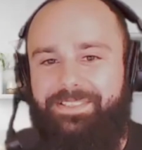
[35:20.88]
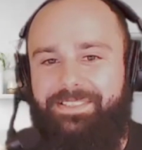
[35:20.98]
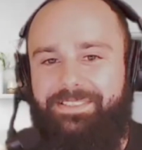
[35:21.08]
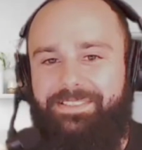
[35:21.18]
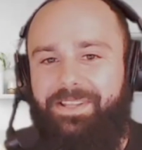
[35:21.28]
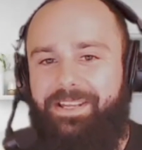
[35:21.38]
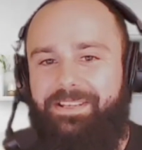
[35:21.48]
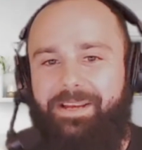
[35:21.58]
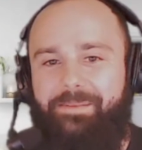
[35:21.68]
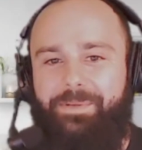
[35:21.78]
this
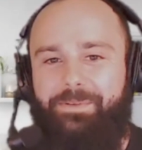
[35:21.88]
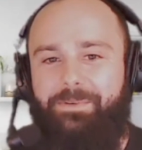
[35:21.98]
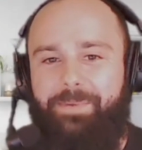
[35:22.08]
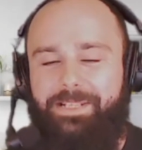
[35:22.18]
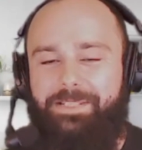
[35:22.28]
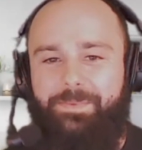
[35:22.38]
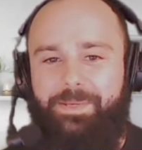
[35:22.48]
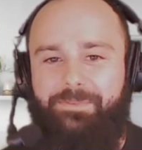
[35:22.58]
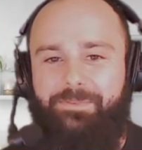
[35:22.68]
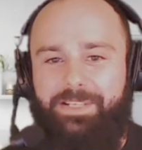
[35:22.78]
lagniappe. It reminds
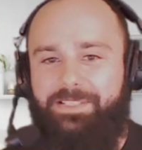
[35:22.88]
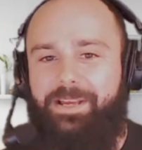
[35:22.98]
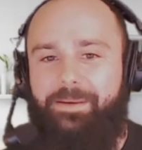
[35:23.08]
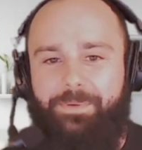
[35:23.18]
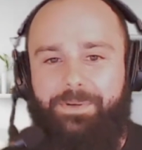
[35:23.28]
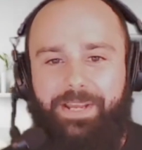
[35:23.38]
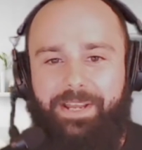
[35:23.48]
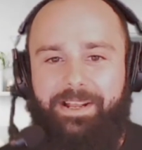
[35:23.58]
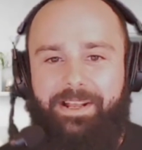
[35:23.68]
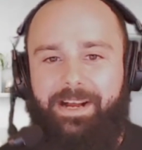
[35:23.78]
me of an example
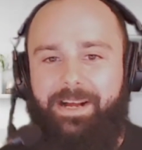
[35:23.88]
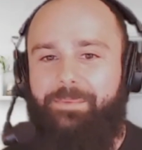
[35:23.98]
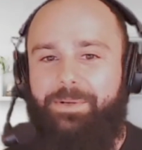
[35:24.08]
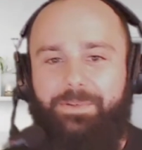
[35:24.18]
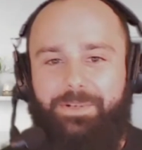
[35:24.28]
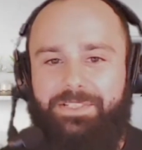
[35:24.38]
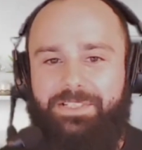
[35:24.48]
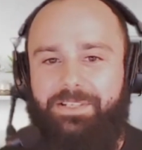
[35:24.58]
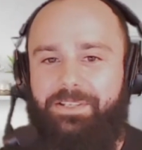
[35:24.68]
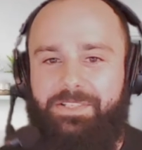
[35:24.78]
that I'm going to look
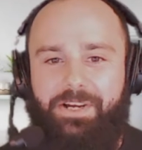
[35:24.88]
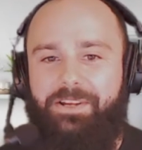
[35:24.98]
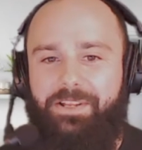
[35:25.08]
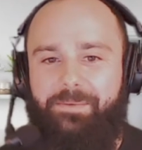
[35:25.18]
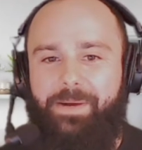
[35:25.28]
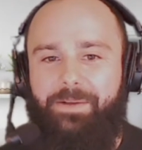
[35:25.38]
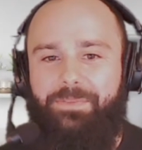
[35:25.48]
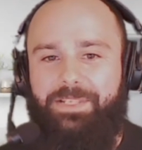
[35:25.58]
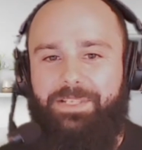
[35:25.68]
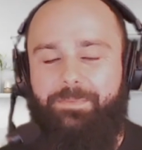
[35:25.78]
silly talking
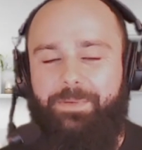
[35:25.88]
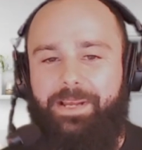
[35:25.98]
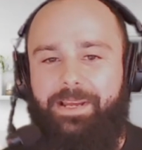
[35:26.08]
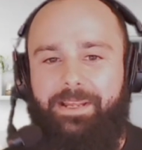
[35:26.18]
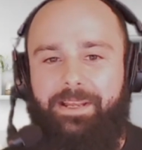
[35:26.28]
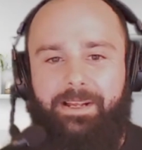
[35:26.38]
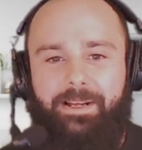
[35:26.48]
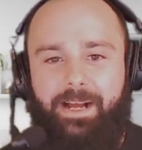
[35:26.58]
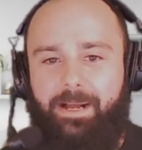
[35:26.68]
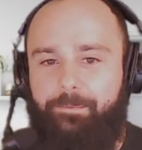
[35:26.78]
about this, but
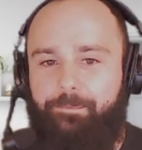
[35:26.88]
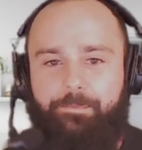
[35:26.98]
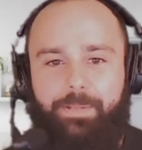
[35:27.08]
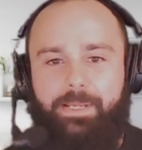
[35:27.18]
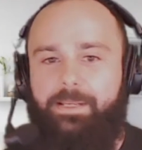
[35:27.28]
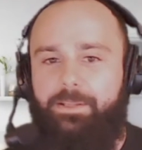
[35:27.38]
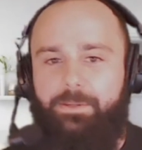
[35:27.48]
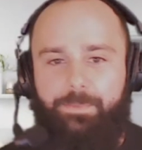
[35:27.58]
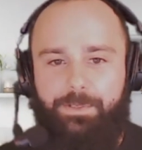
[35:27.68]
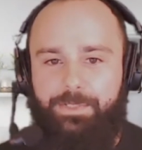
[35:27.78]
I'm big into
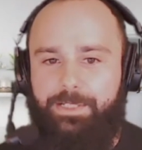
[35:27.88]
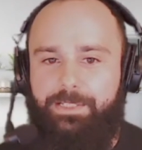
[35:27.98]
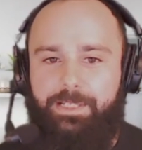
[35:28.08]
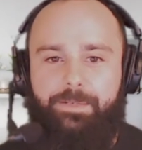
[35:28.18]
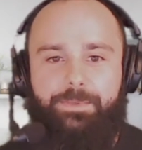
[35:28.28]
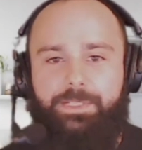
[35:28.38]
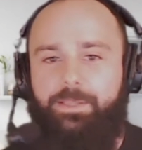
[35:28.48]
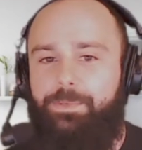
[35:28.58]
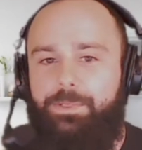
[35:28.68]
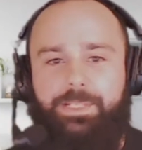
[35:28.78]
the music scene, was in
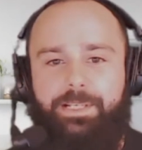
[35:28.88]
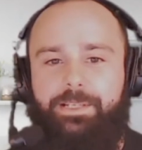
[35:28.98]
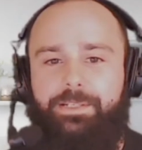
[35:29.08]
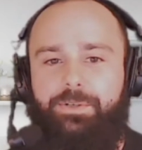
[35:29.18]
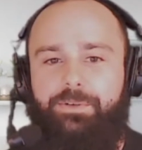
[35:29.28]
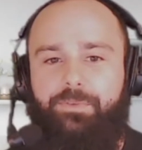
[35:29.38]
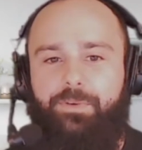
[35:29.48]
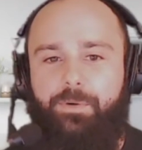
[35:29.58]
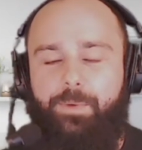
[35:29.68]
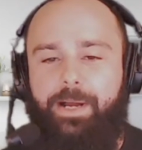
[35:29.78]
the music industry
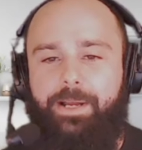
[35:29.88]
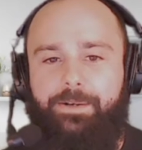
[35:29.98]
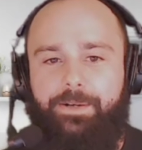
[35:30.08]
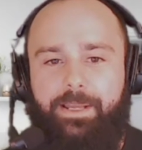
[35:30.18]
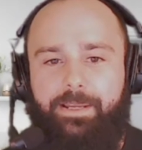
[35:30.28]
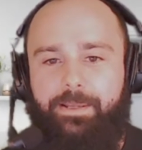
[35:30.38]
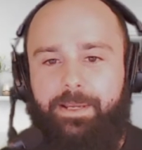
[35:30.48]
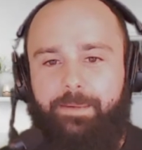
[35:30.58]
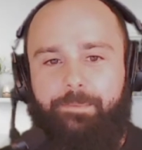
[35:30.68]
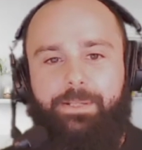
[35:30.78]
for a while, and I'd
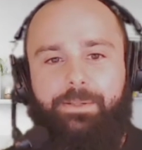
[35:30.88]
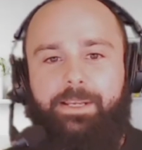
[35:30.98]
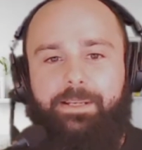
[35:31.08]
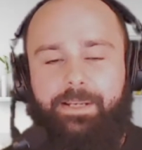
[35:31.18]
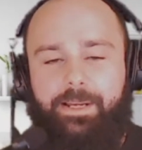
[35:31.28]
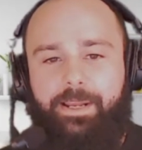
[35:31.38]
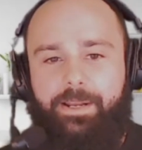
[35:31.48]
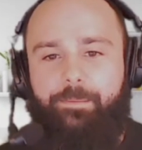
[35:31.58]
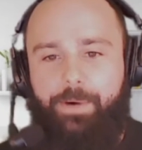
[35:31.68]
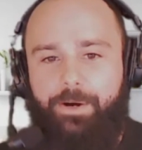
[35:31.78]
be late night
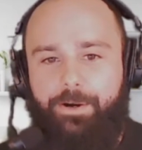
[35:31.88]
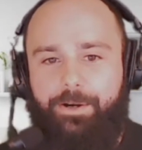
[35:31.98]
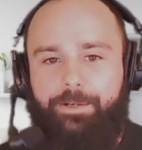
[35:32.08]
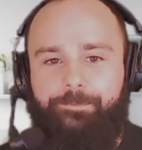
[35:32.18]
at a bar.